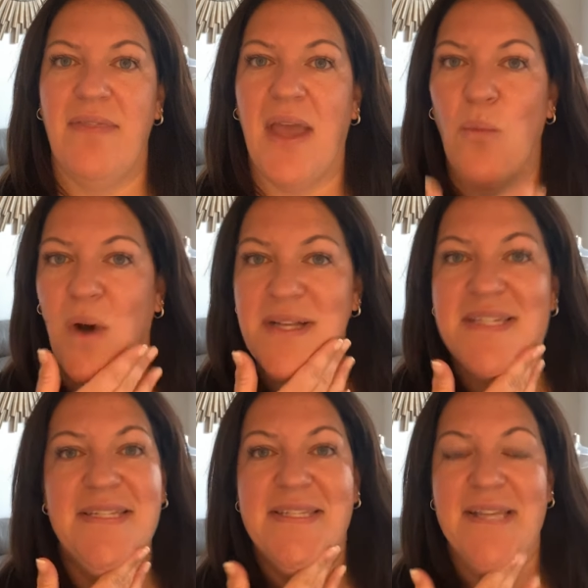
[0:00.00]
They want
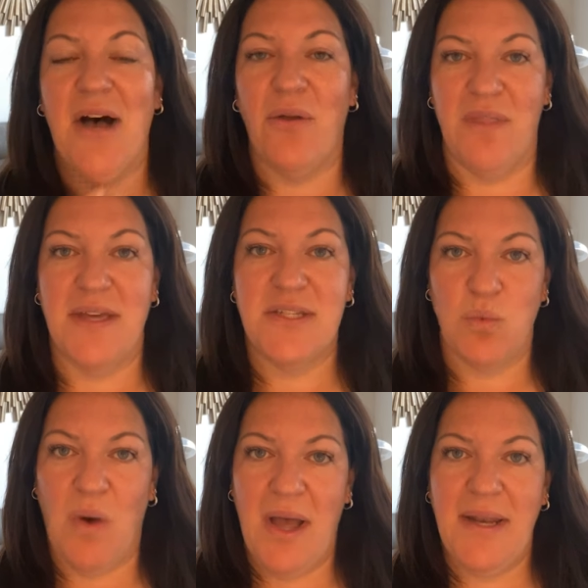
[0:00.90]
to sell this
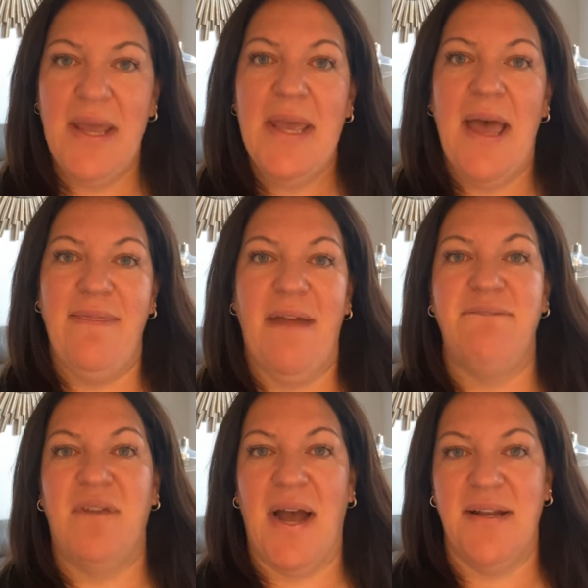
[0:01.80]
one and then
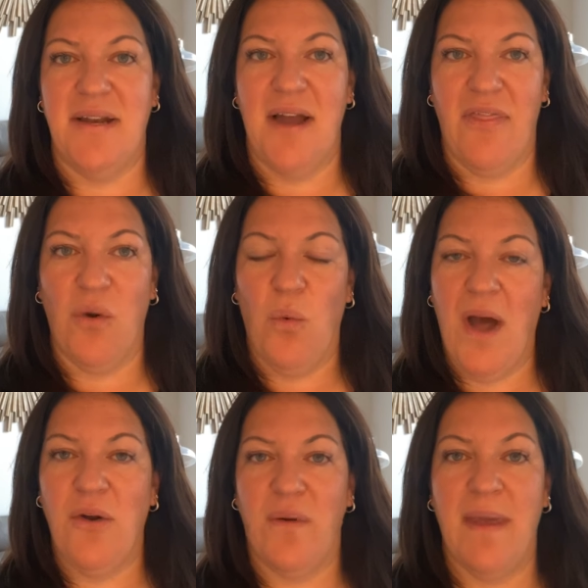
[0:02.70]
find another
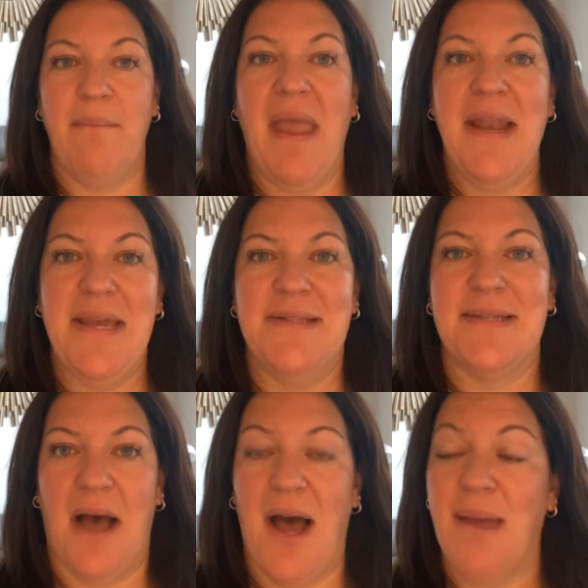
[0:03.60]
one, or they may need
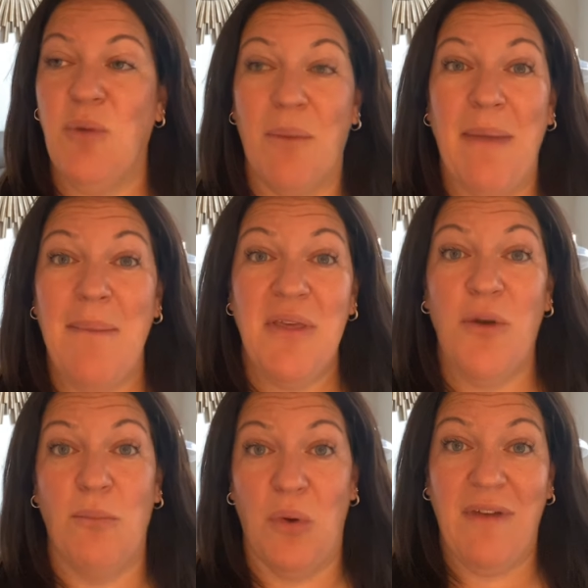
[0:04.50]
time, or maybe they're
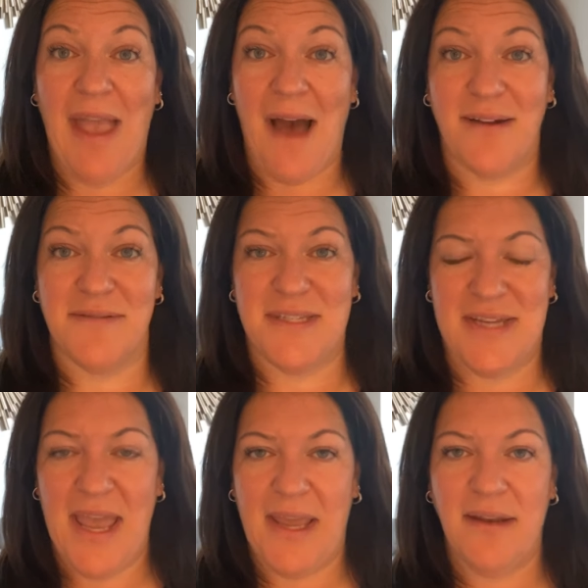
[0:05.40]
moving out of
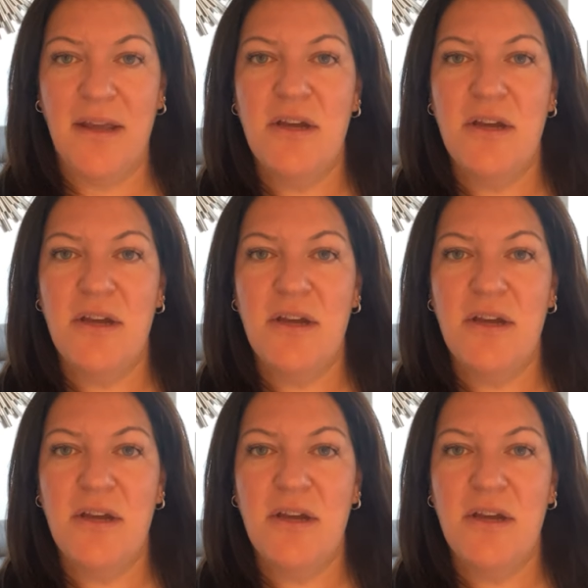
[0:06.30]
state.